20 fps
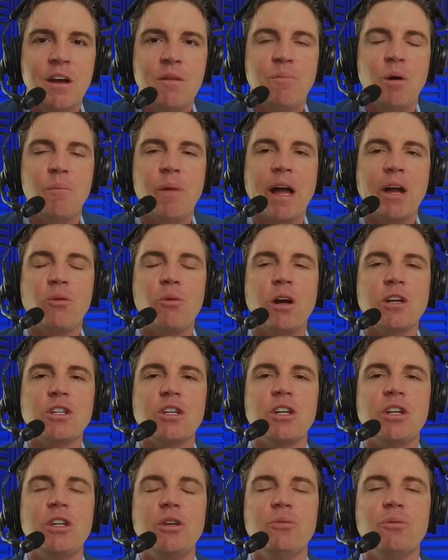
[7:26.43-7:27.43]
But my
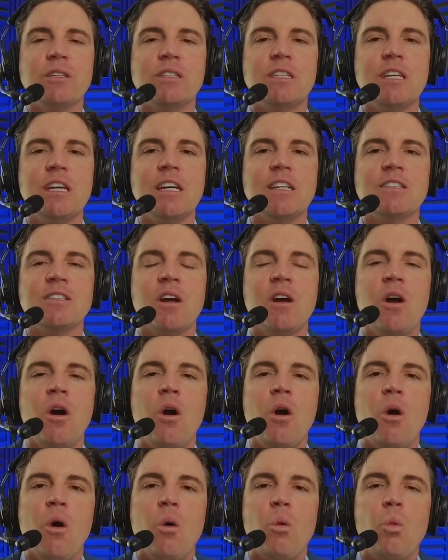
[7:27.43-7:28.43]
question to you is this
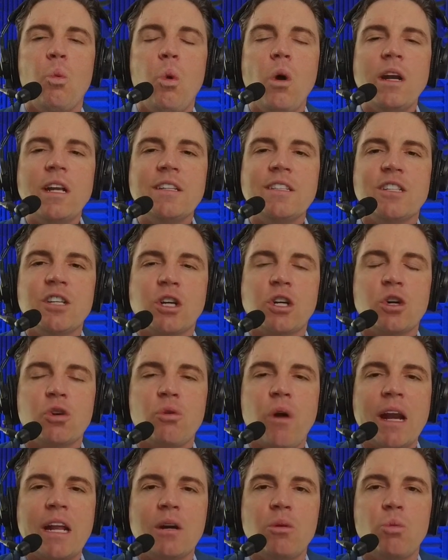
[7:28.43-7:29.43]
What is the
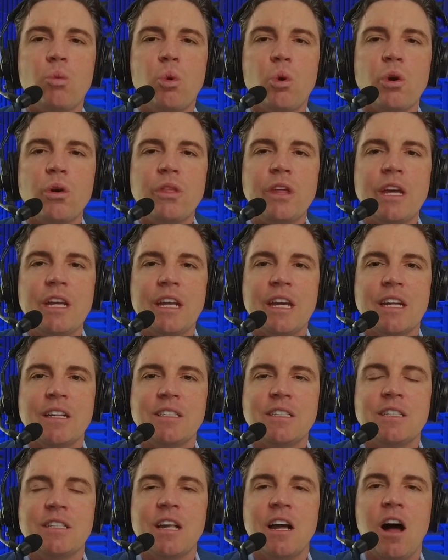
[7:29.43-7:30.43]
credit
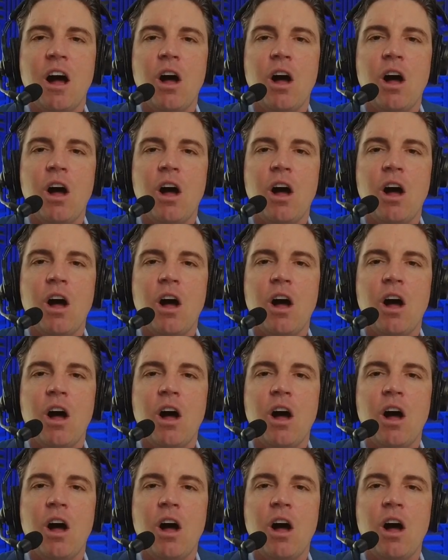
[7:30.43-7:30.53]
worthiness